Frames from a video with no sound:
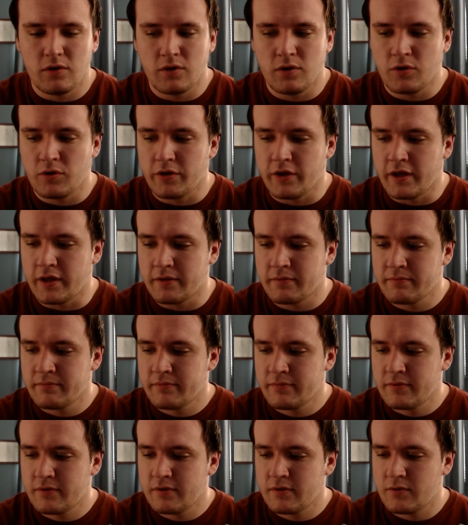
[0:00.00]
Oh, hold on.
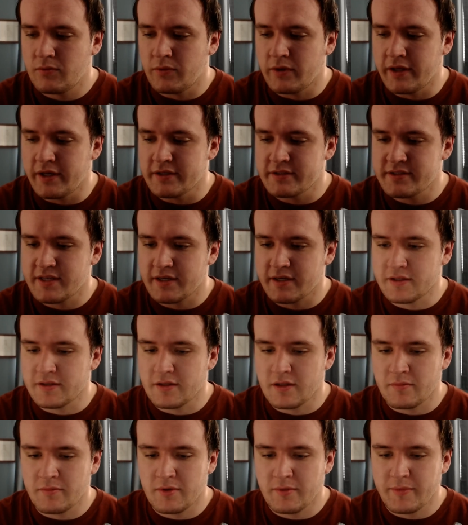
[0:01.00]
Wait a
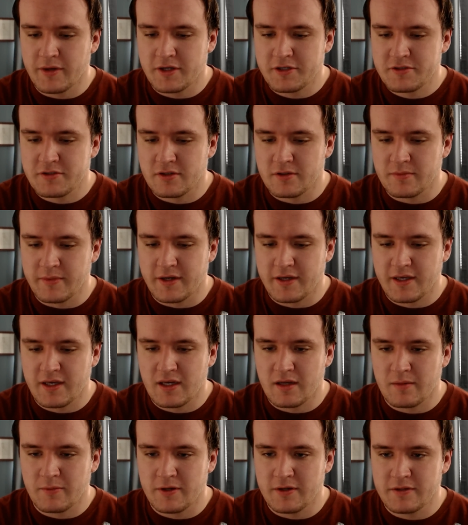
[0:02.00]
second. Let me make sure my
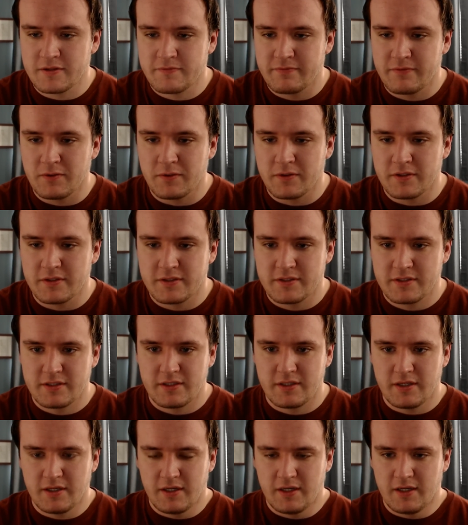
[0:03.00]
camera is
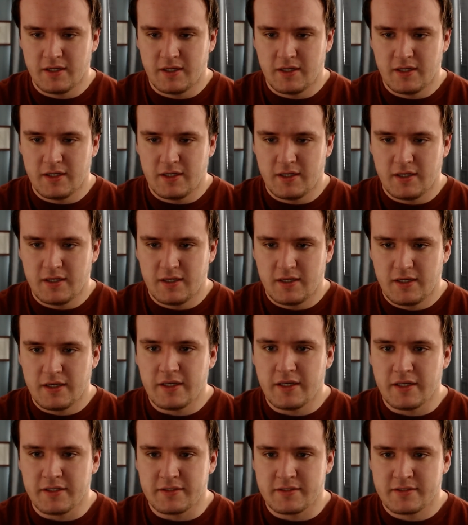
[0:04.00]
focused.
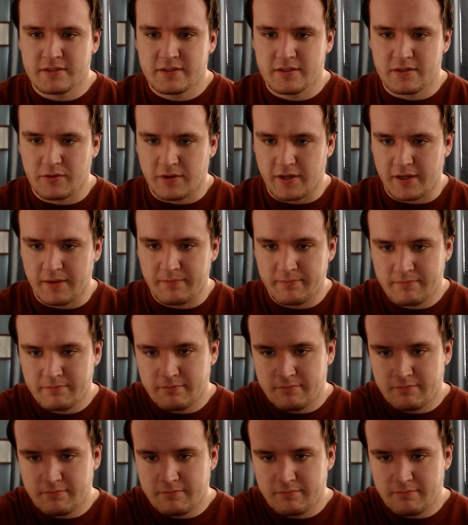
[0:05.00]
It is. Okay.